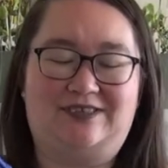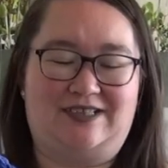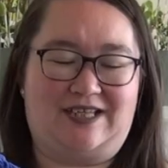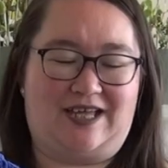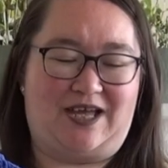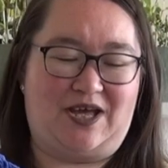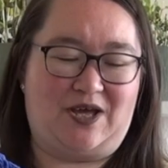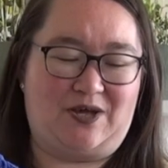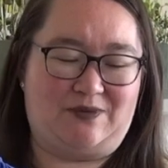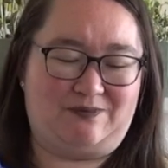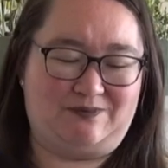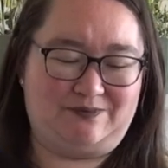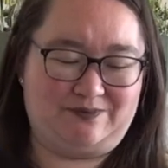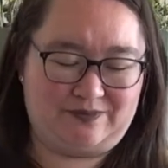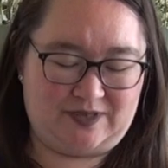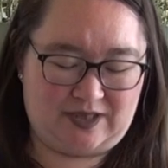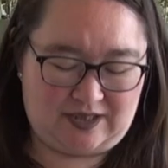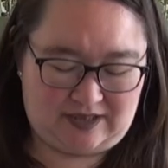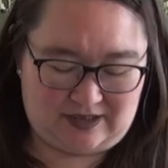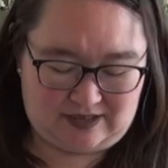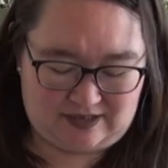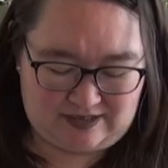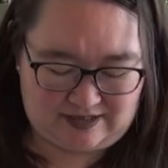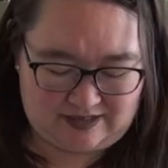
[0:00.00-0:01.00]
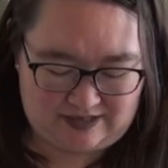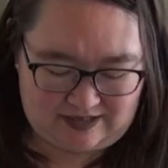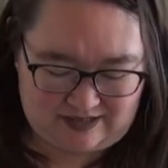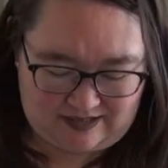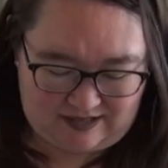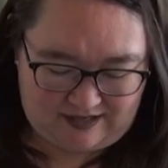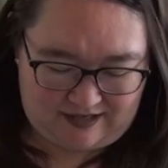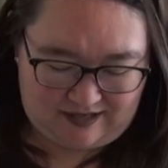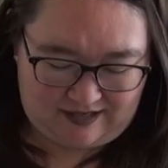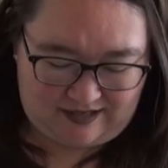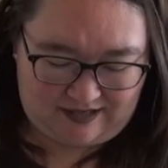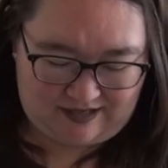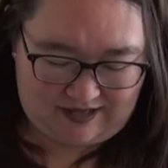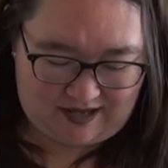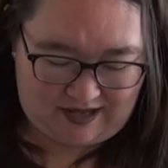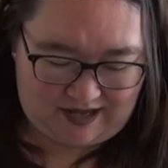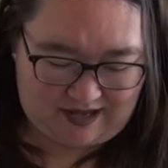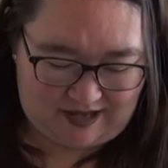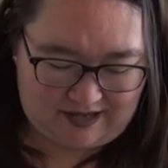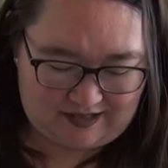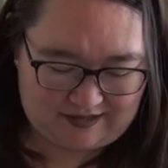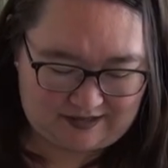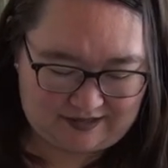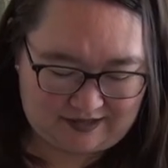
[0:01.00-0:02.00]
Um,
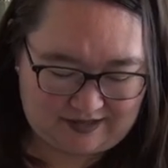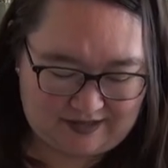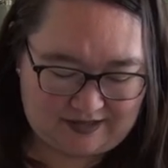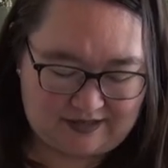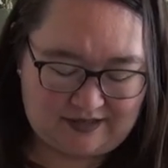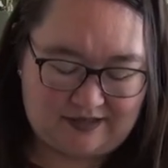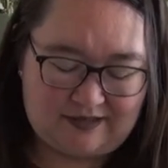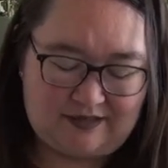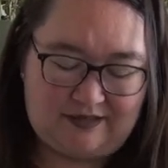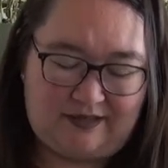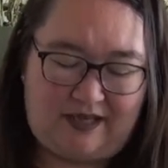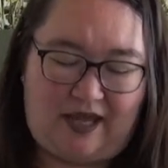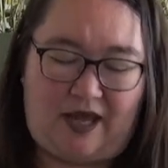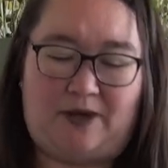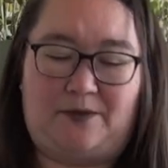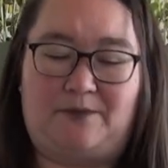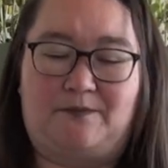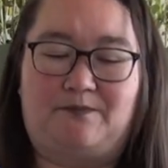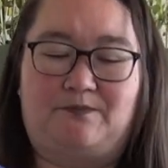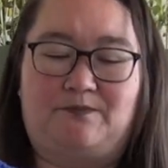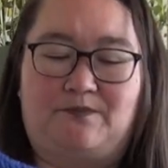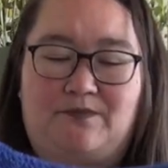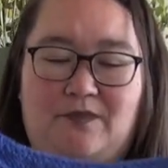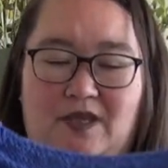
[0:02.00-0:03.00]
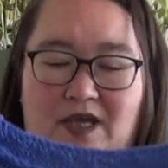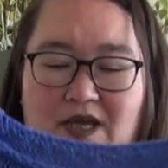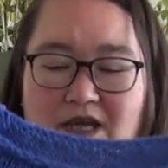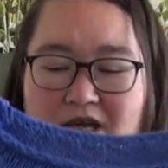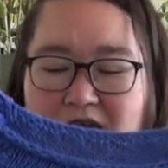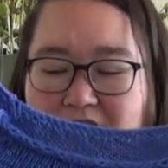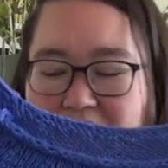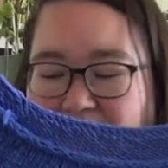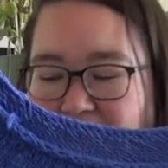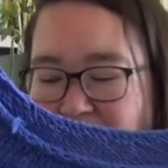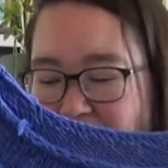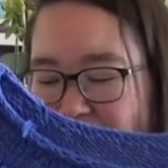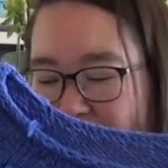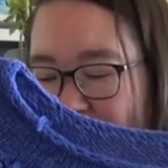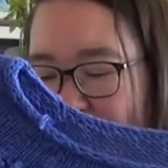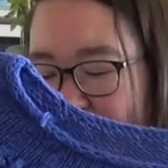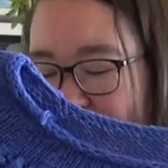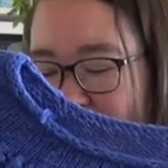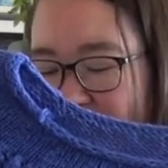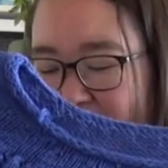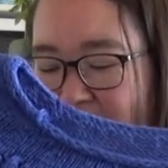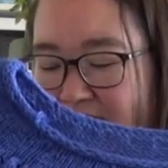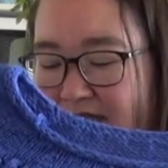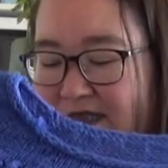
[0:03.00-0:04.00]
and yeah,
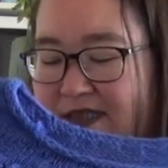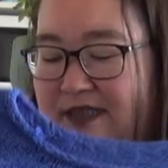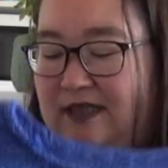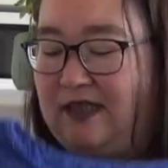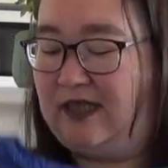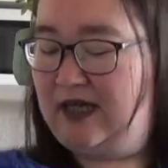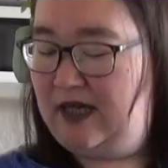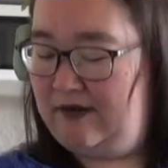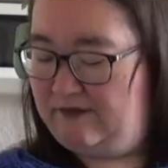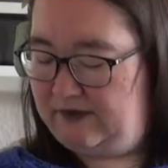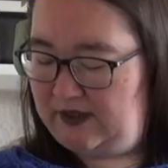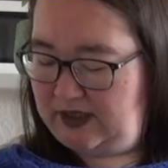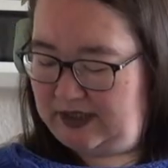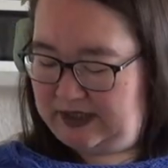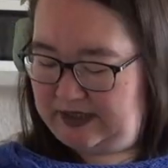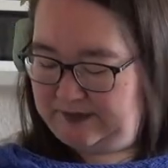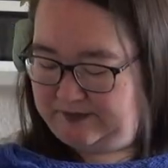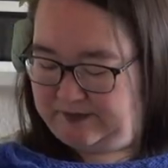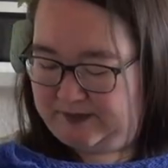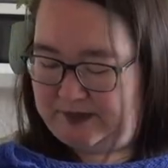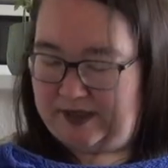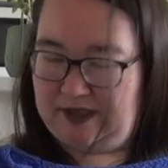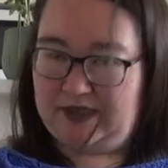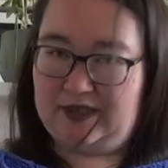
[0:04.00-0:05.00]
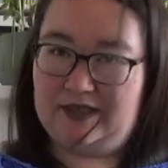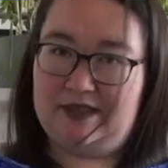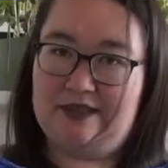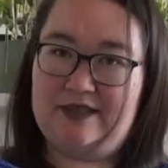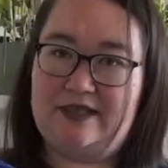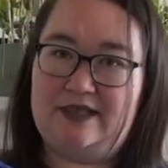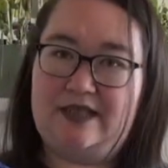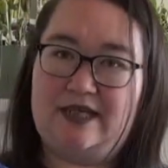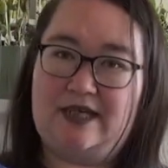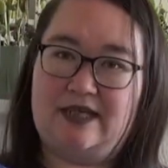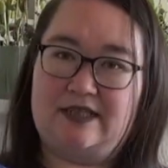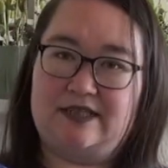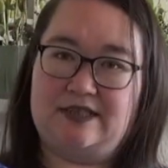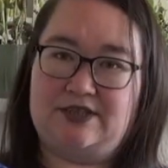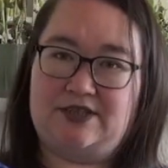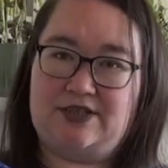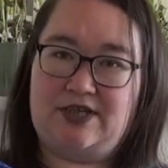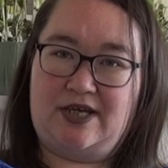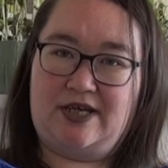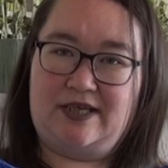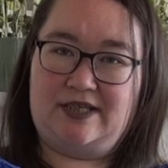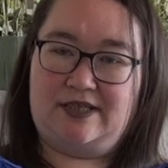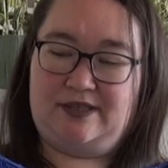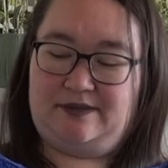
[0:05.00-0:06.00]
this, I haven't clipped the
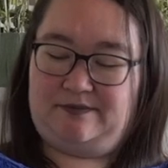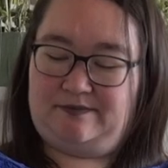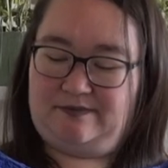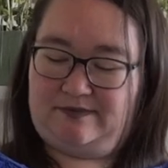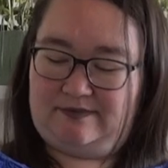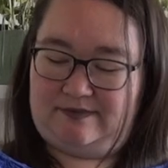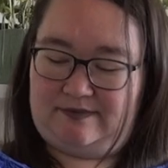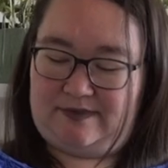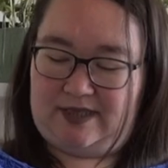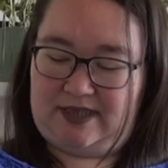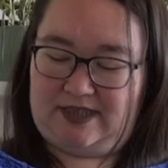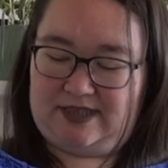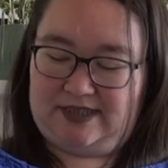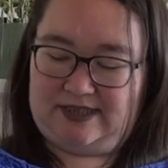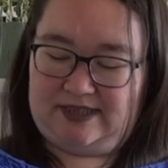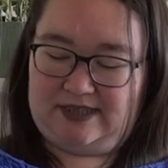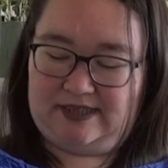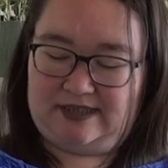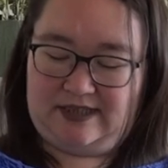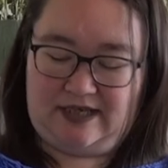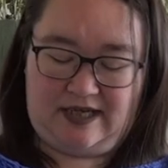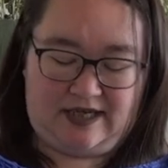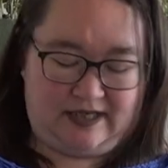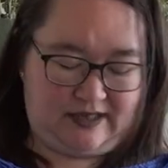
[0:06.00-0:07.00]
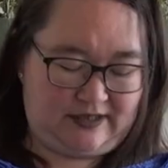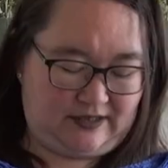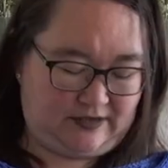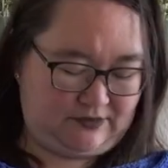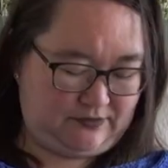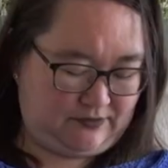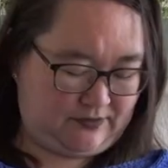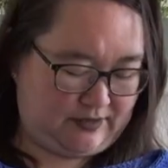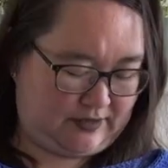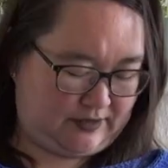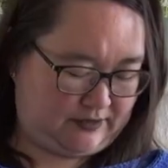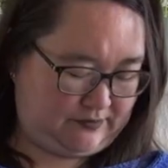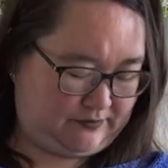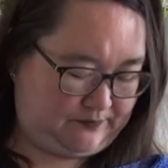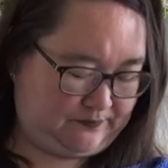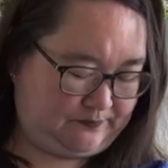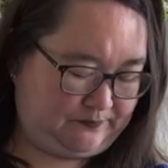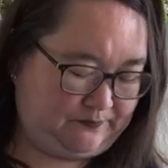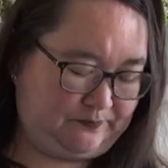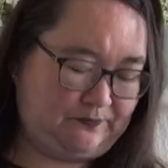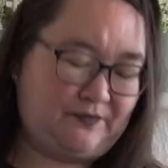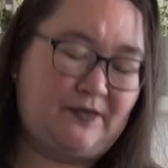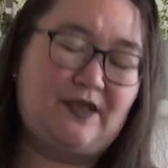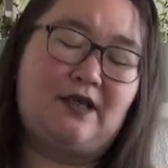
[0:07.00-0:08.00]
ends yet they're still hanging around.
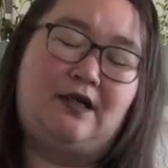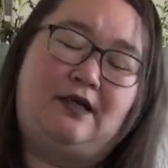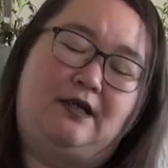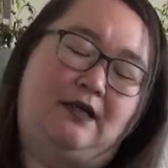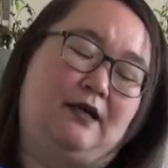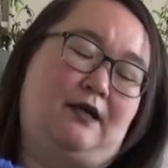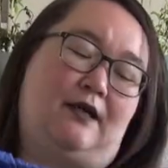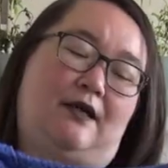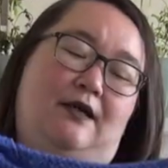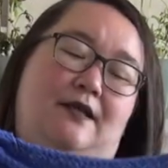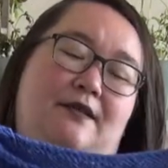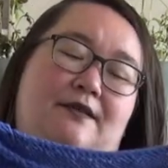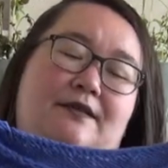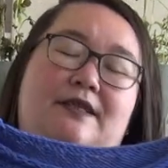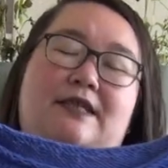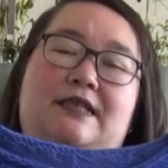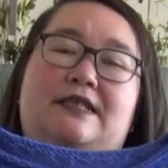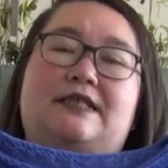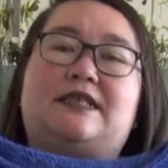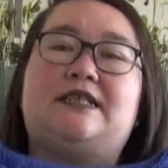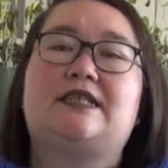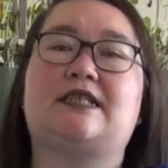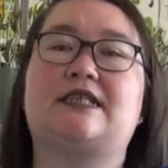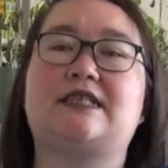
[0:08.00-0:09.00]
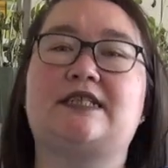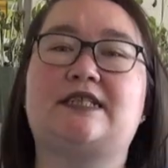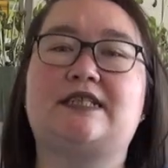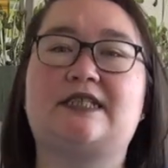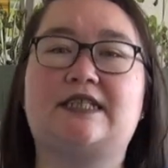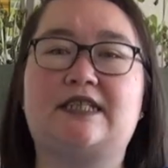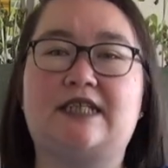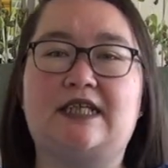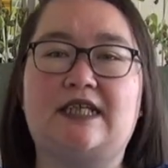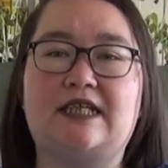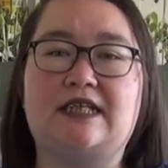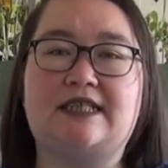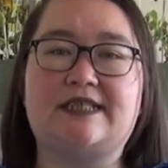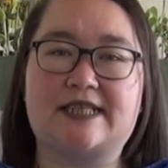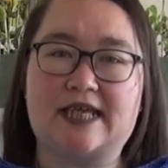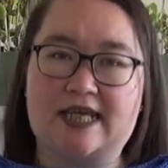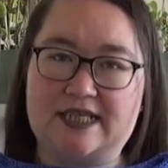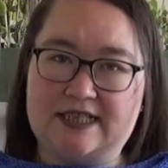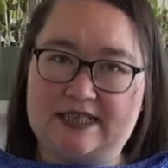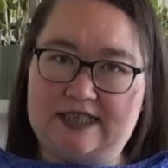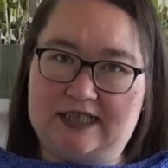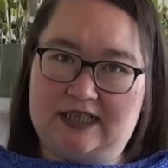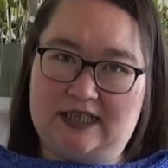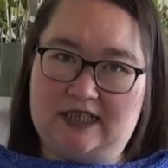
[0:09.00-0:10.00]
This is the
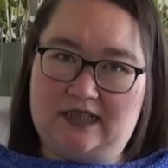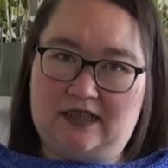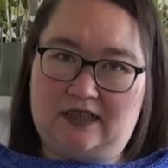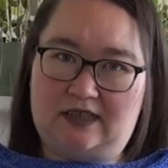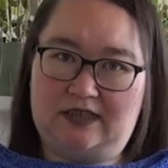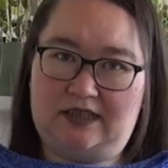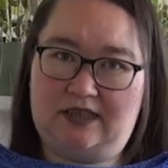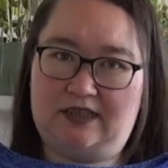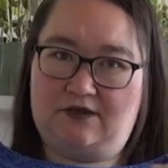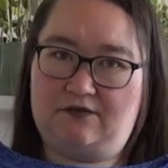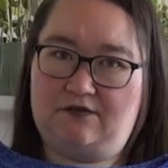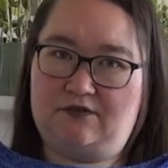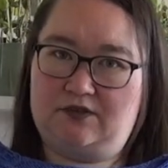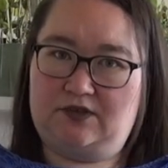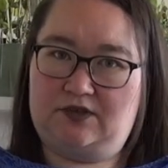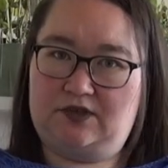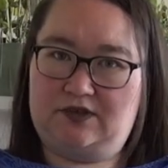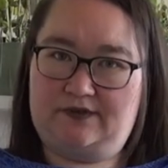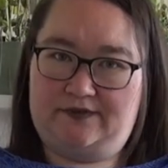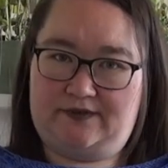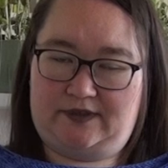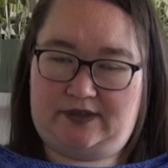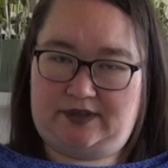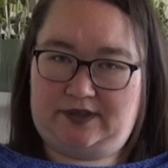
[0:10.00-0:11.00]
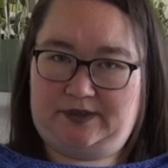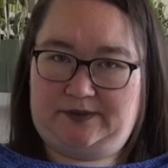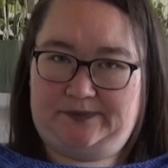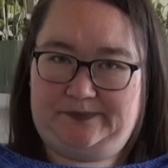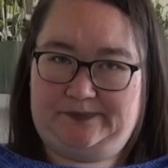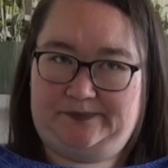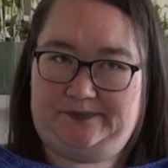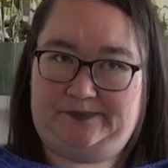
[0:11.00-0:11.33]
test knit I did for Dieuwke.